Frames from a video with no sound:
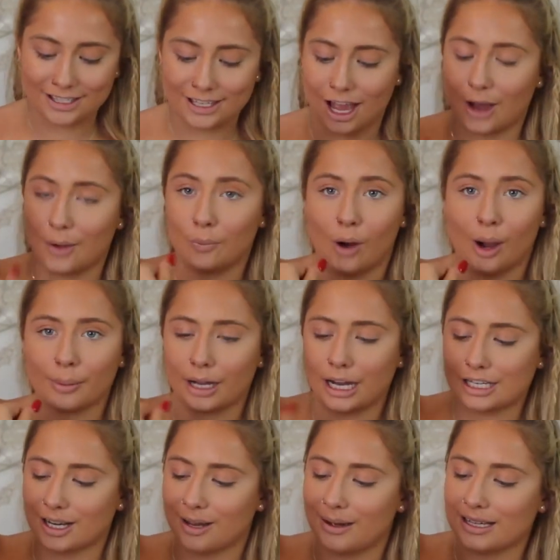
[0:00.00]
So what I'm
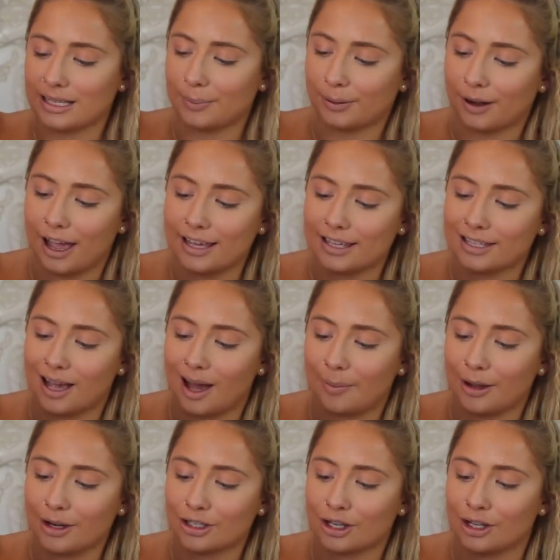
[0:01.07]
gonna do is apply
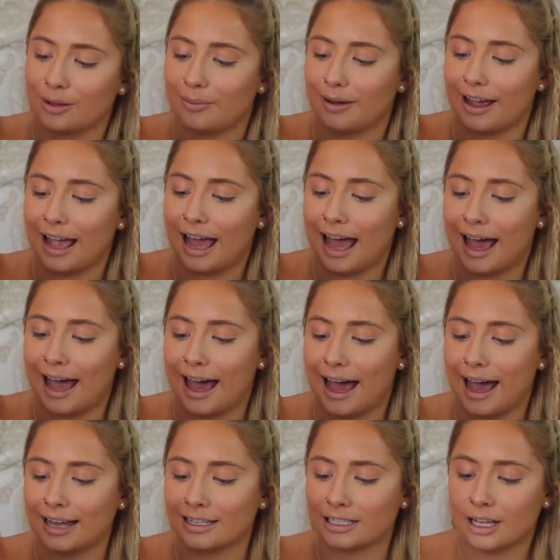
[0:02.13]
some to my
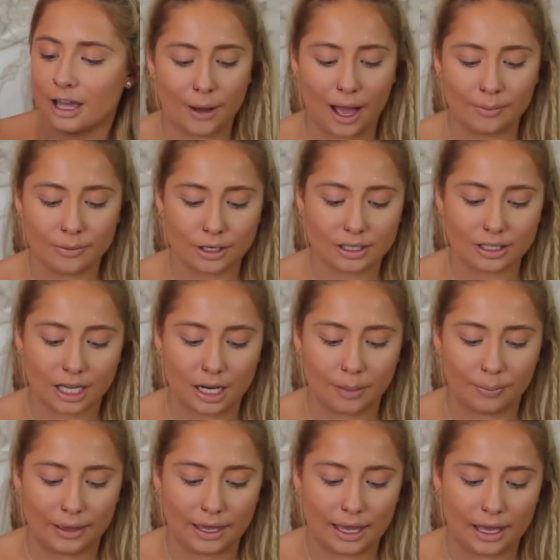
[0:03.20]
hand, but I'm just
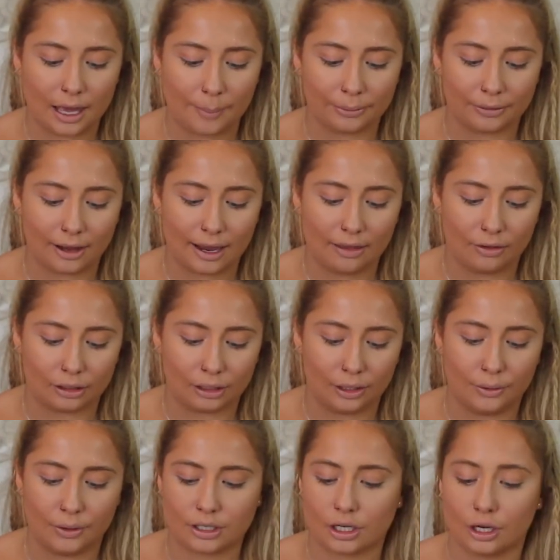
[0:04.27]
gonna be applying the
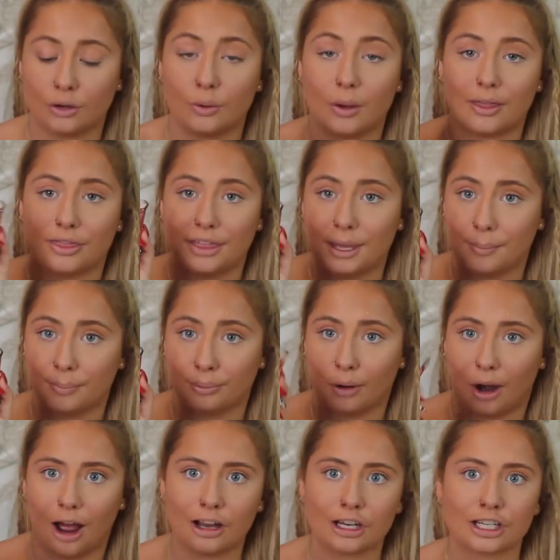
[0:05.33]
glue to the
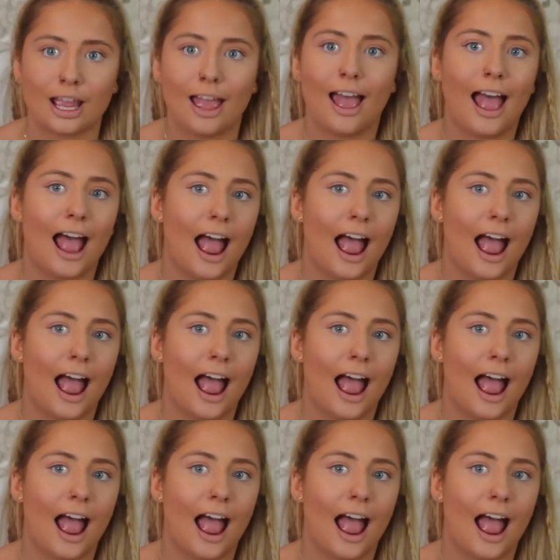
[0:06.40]
brush